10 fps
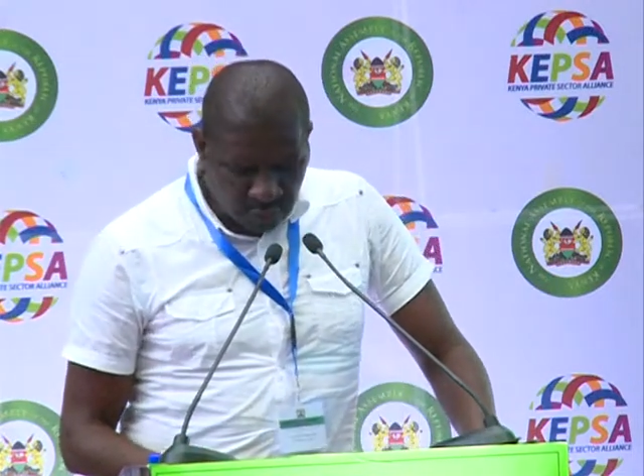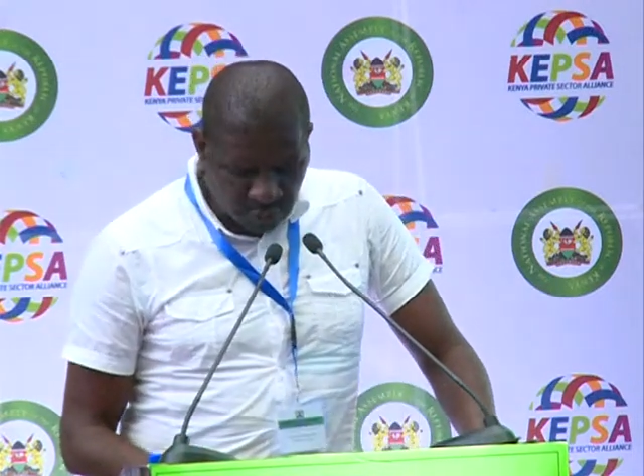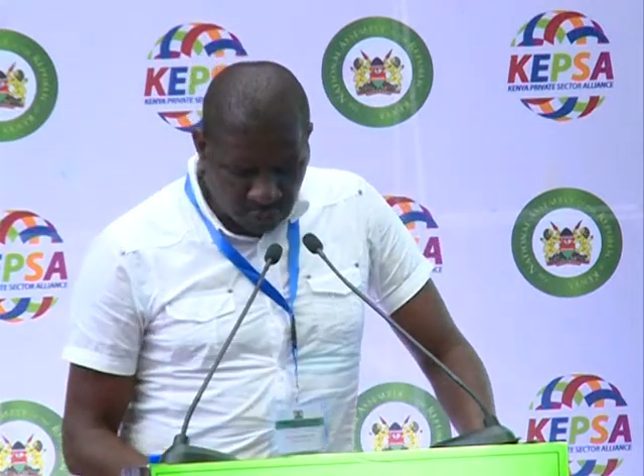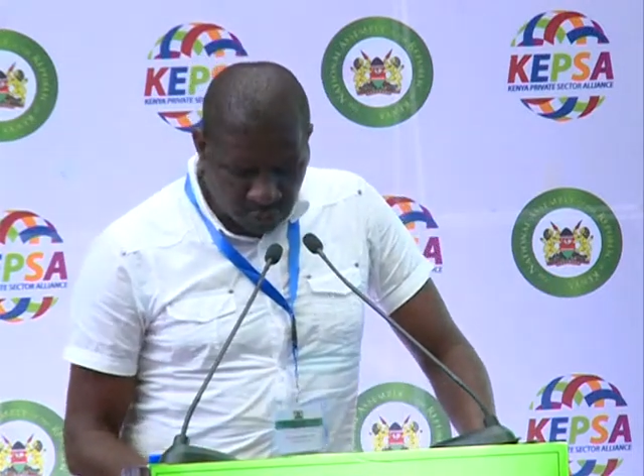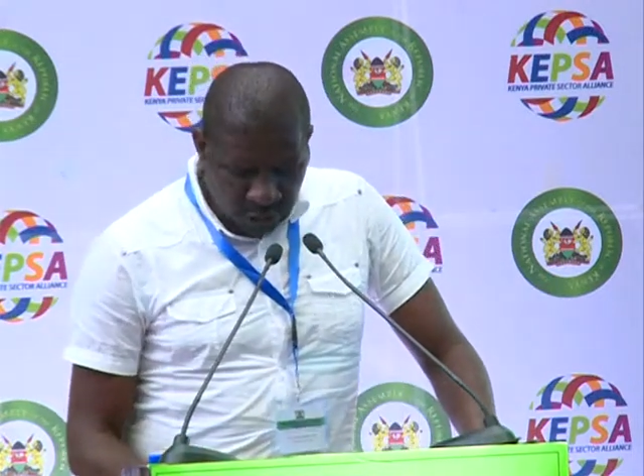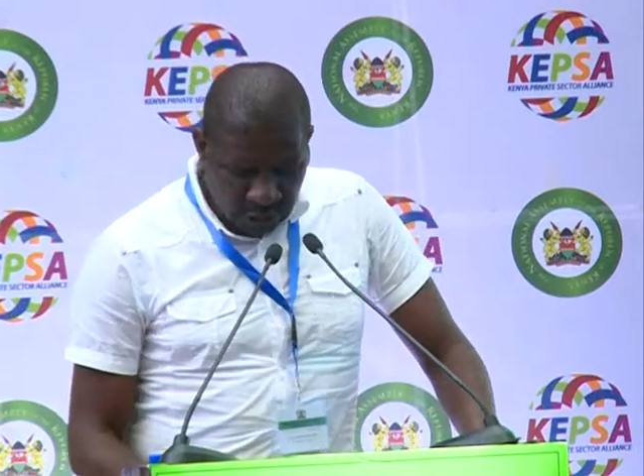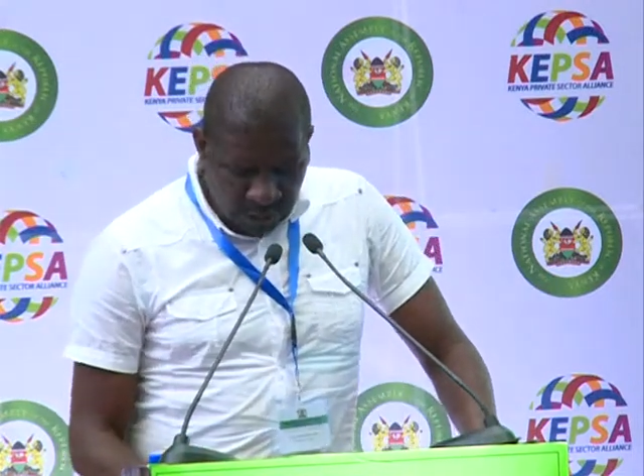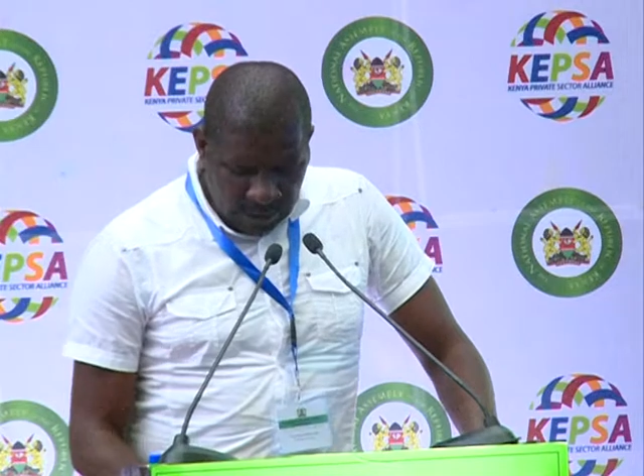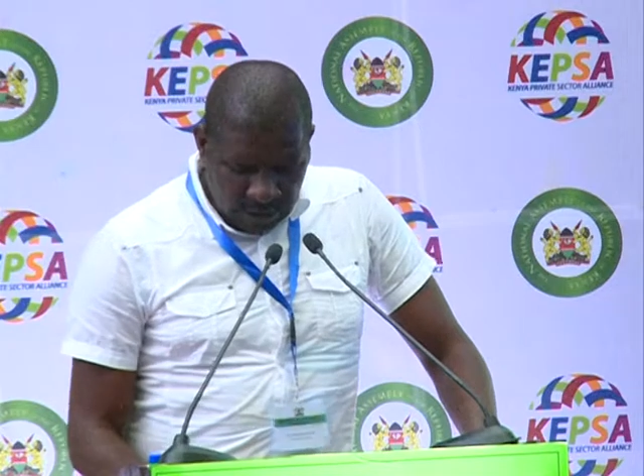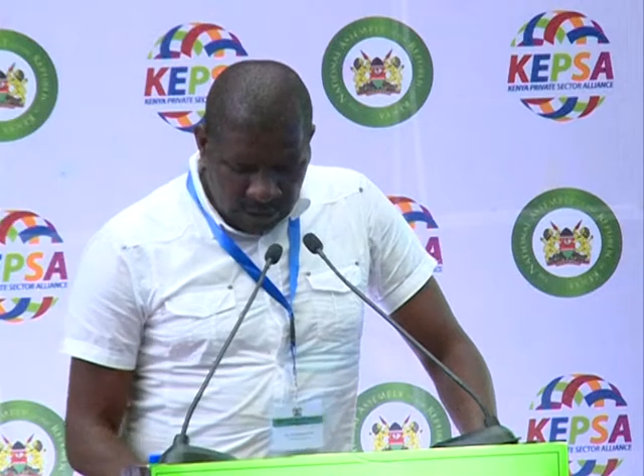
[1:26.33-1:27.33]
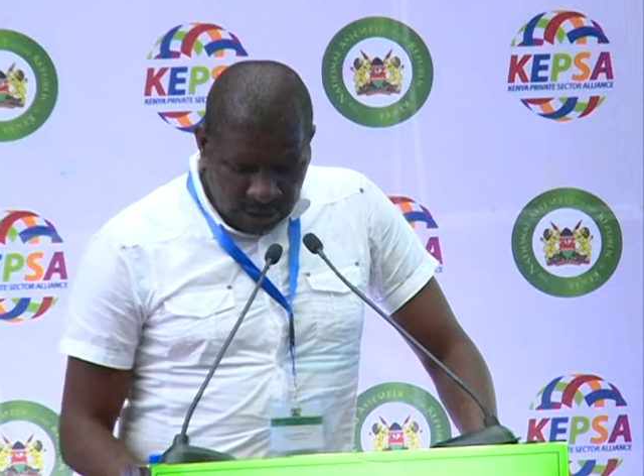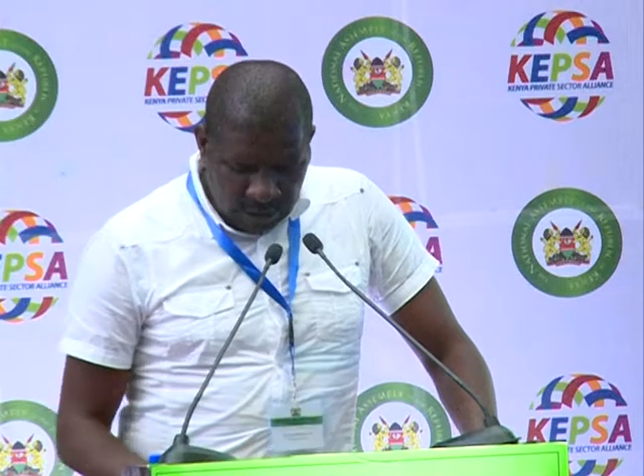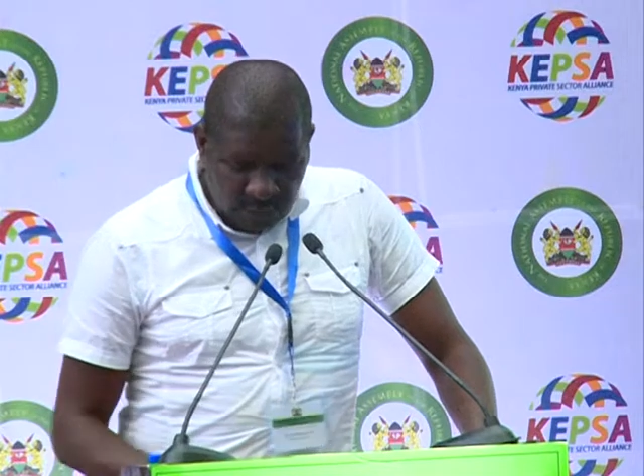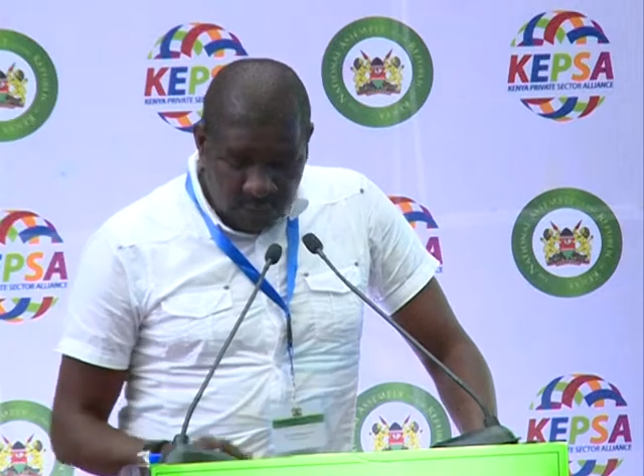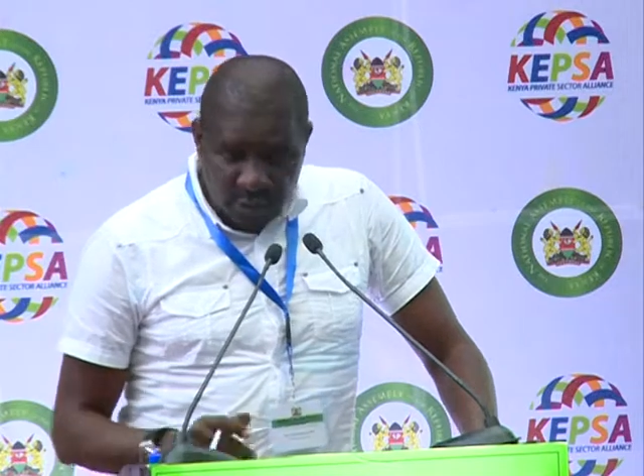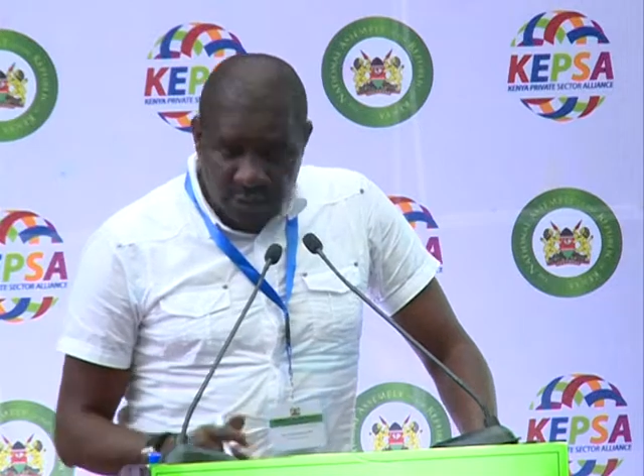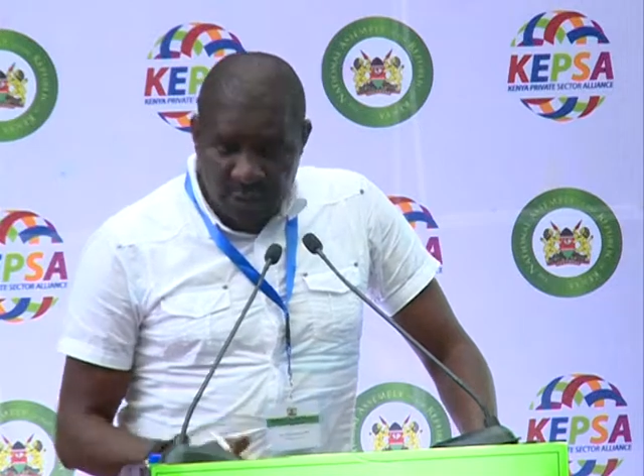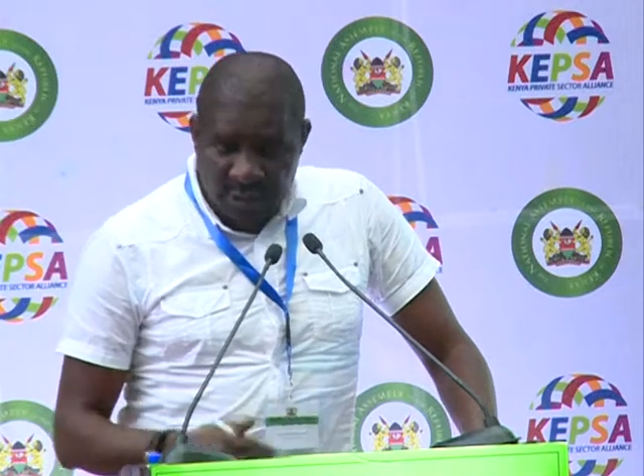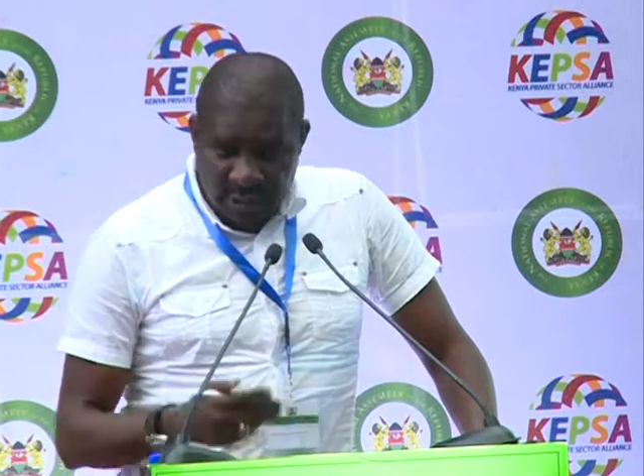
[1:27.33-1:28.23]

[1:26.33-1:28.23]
to produce